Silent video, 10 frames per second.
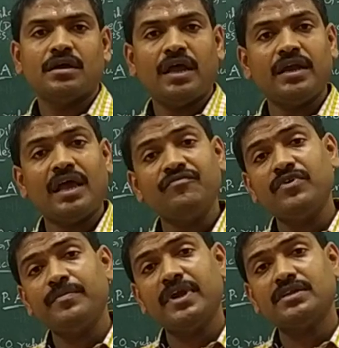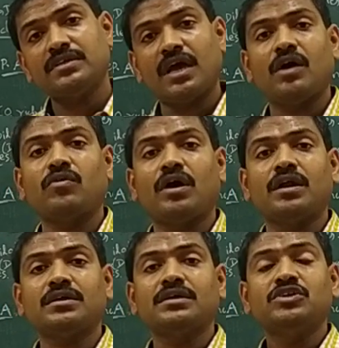and amphibians have
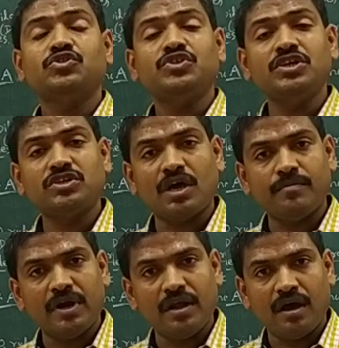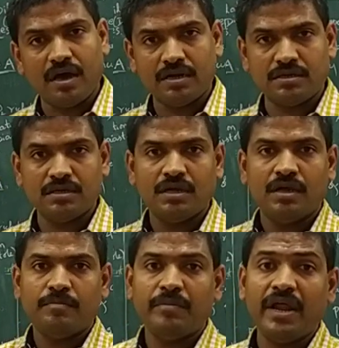got 3-chambered
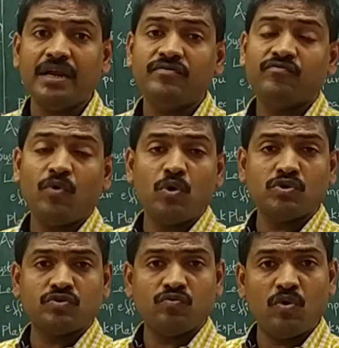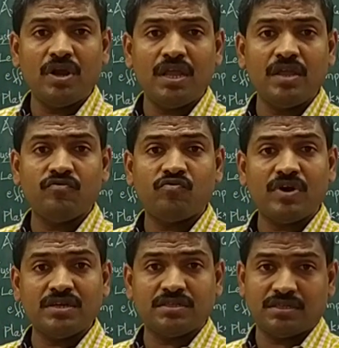heart. Blood flows only
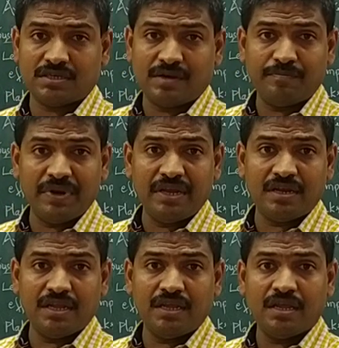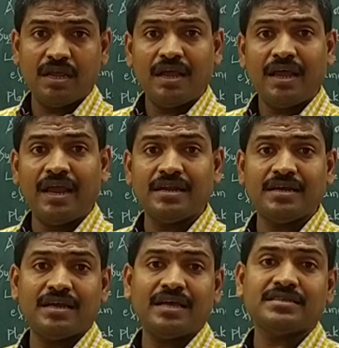once completely, and
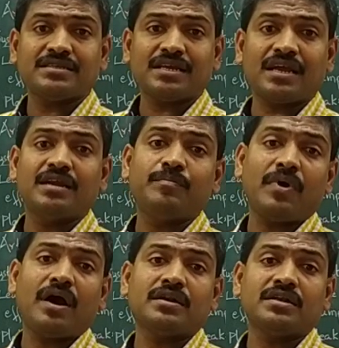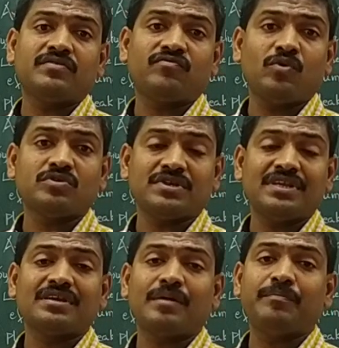as a second part it flows
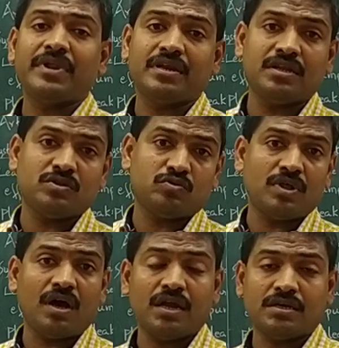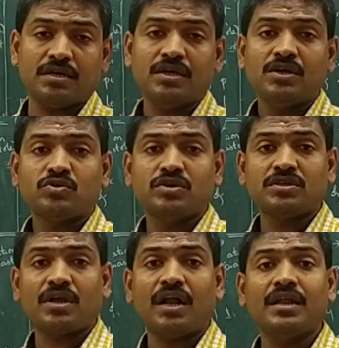incompletely through the heart. So it
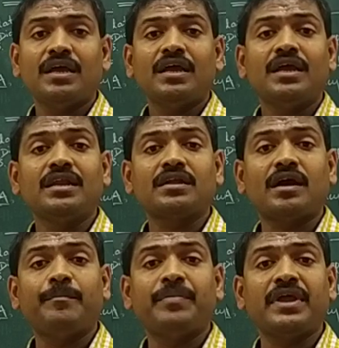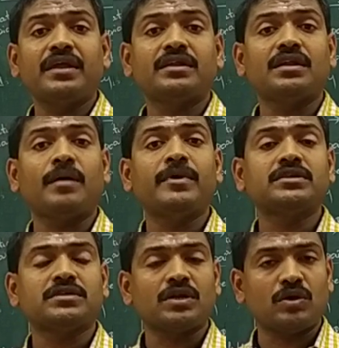is called incomplete double
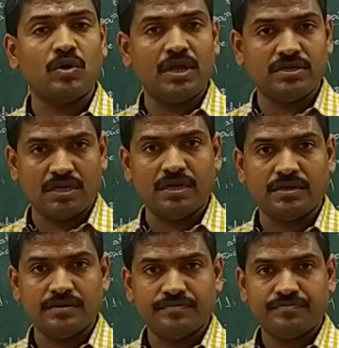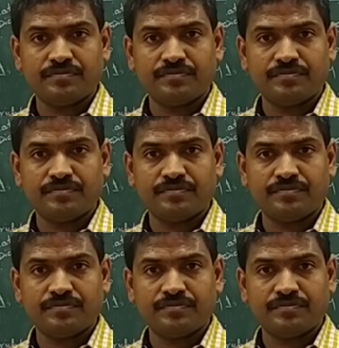circulation.